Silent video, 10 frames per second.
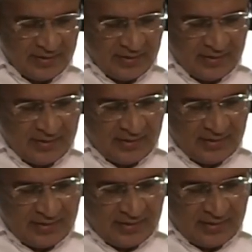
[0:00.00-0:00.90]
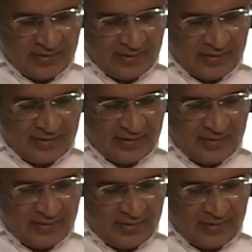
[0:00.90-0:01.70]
Nothing is said.